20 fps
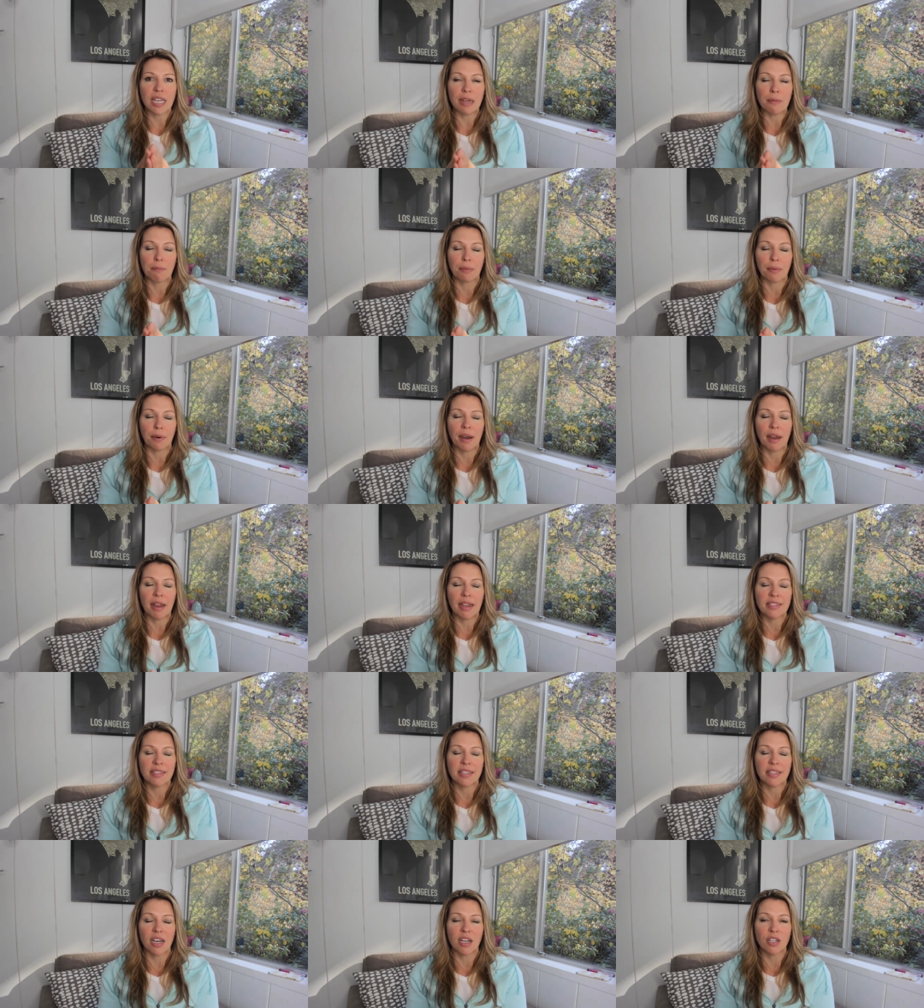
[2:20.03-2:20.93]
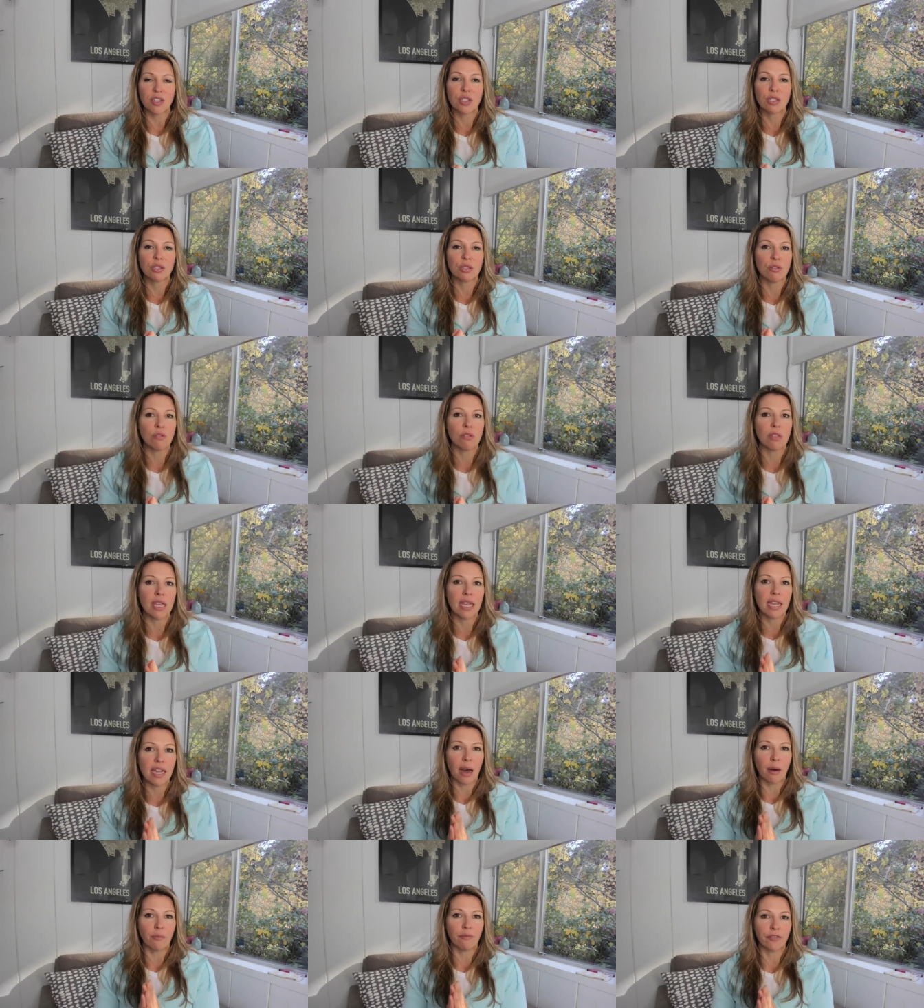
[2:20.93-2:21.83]
it brings a soothing
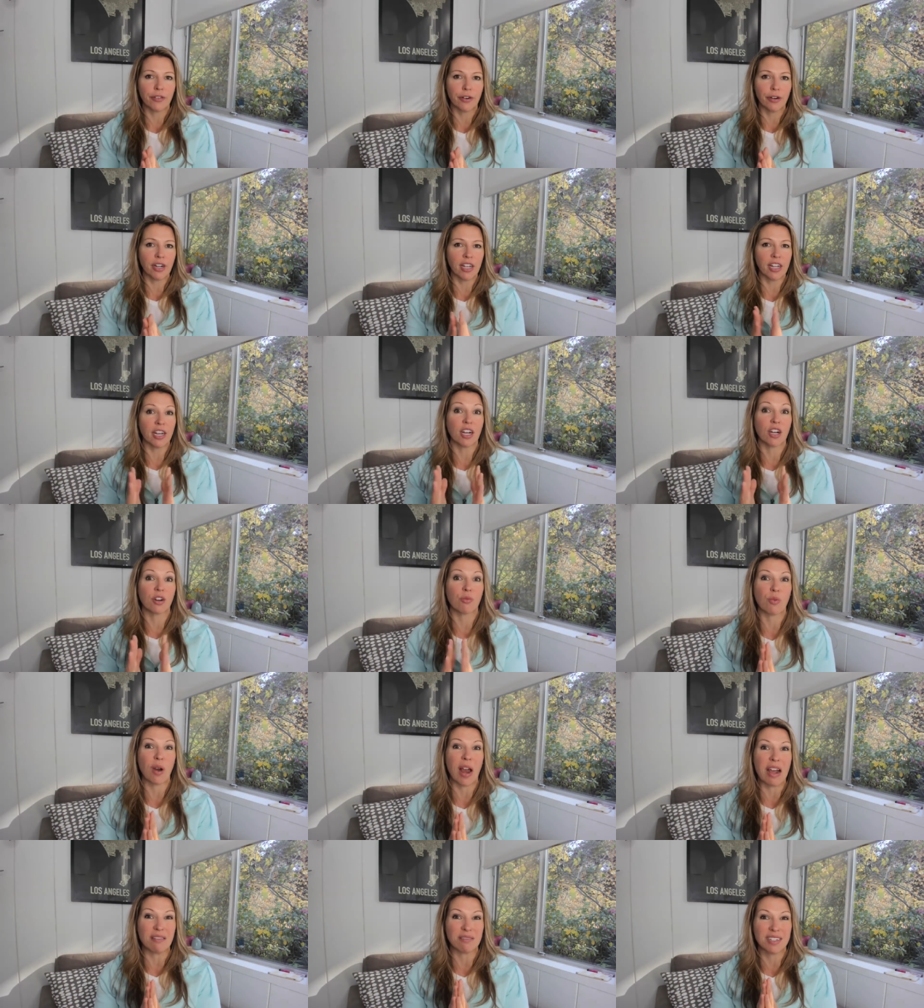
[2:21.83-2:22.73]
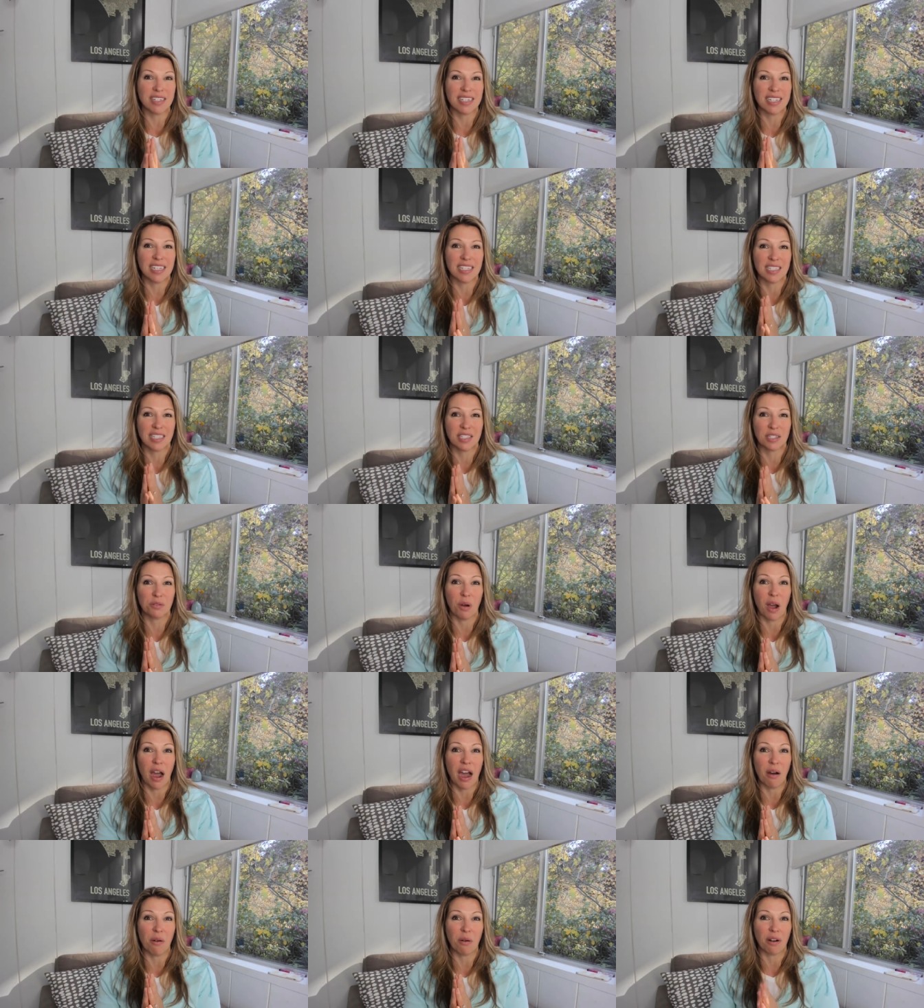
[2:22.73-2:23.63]
comfort and a groundedness to
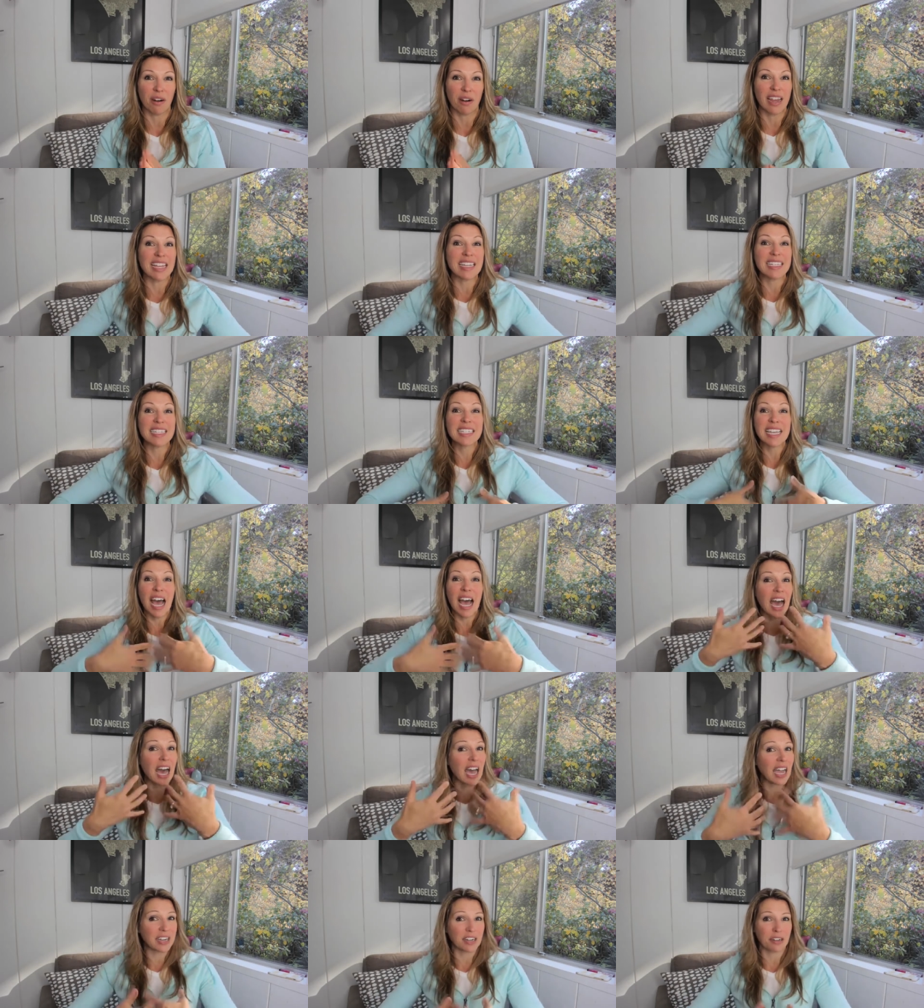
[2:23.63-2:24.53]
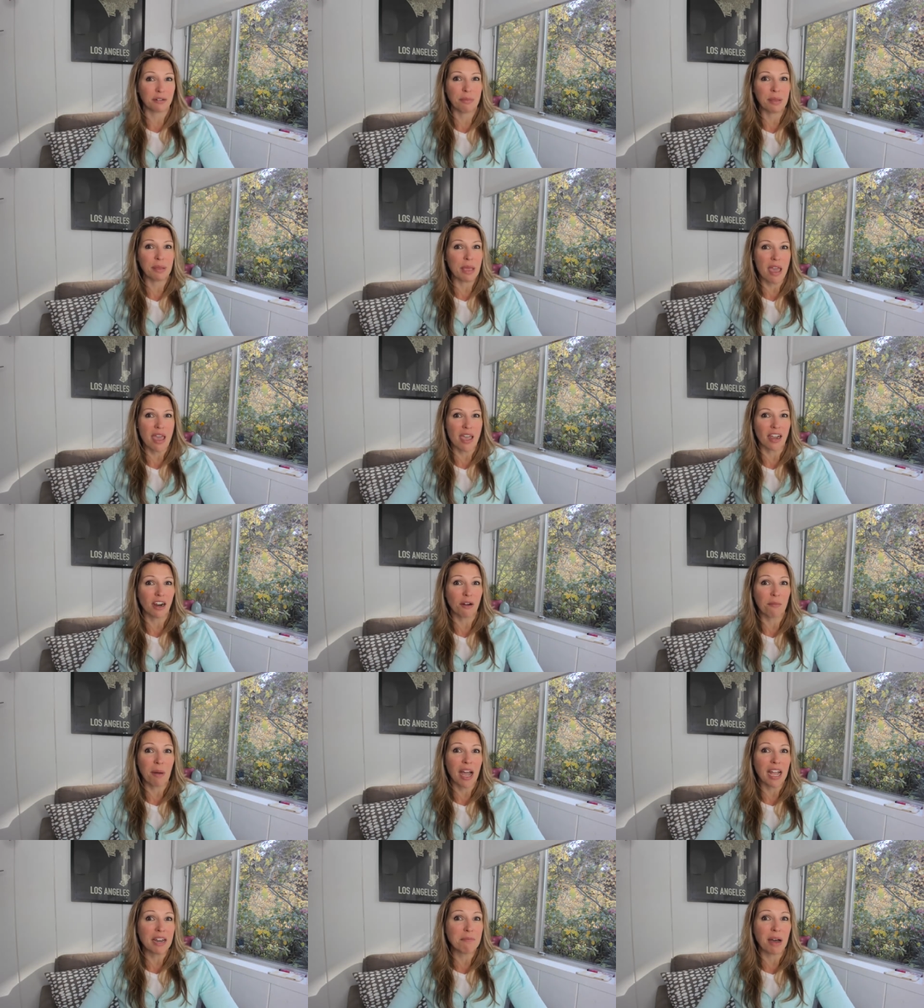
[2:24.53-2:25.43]
our entire being, our
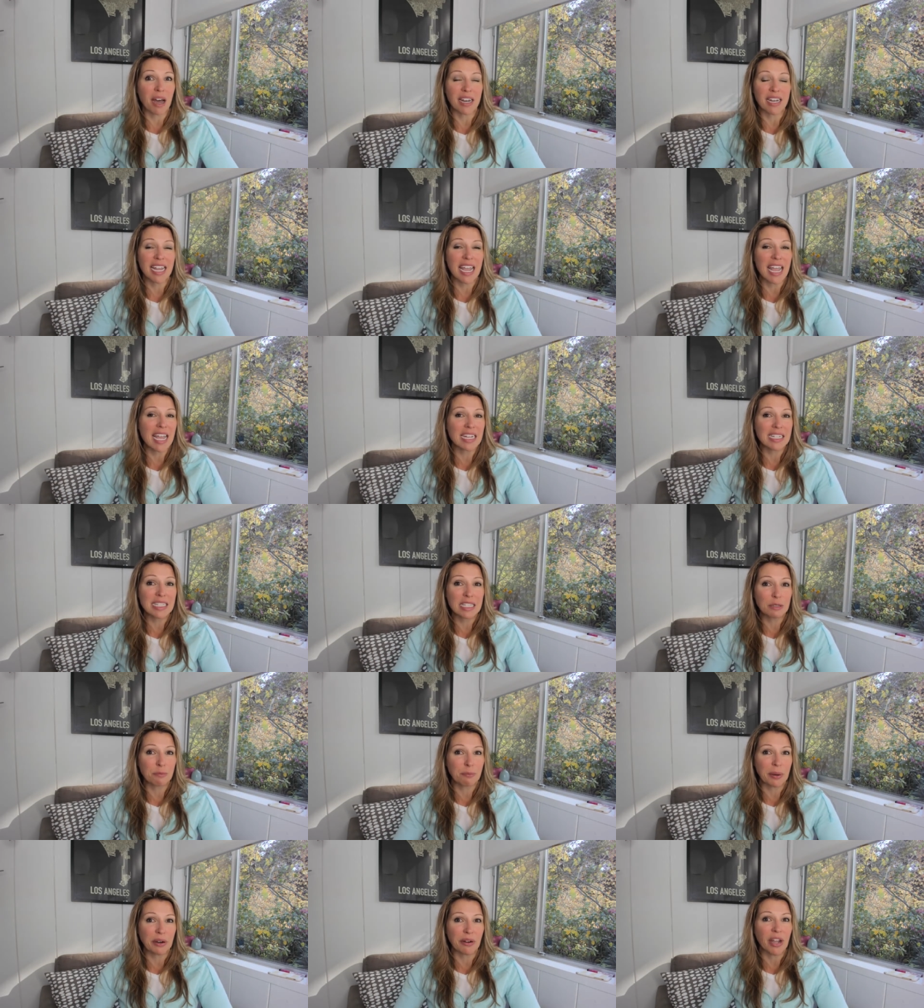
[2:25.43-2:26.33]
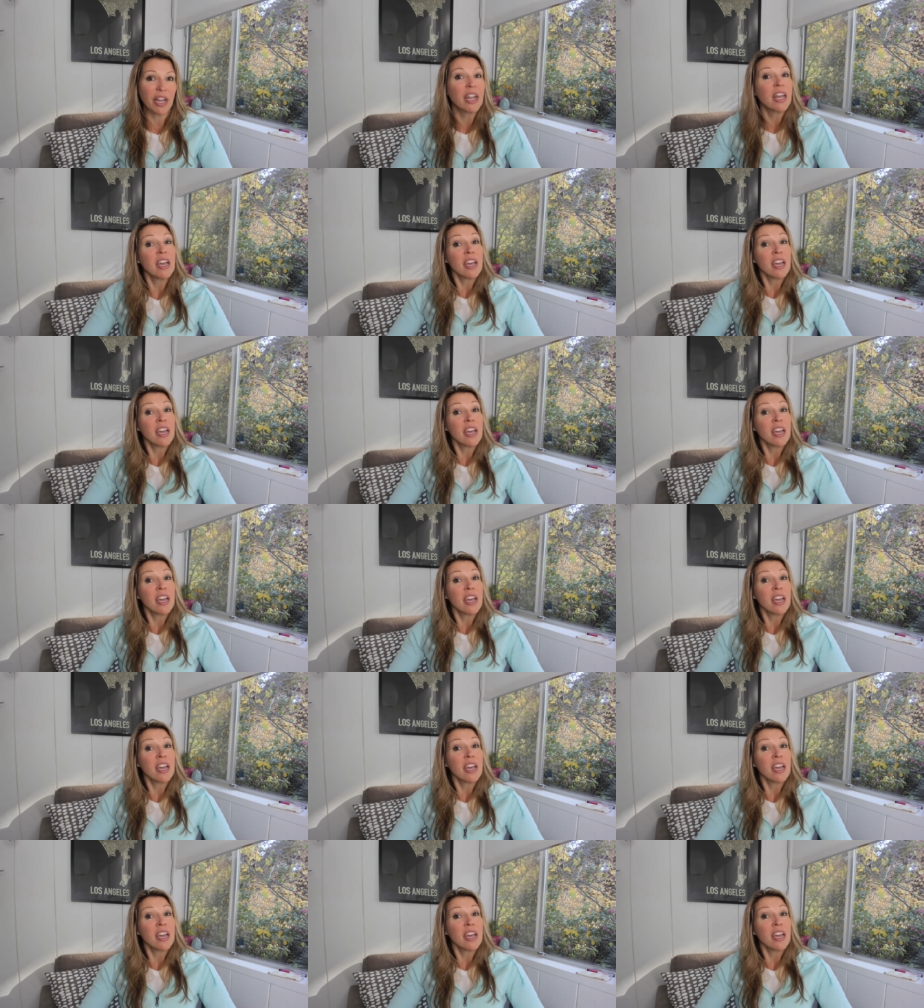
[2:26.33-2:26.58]
mind, body, and spirit,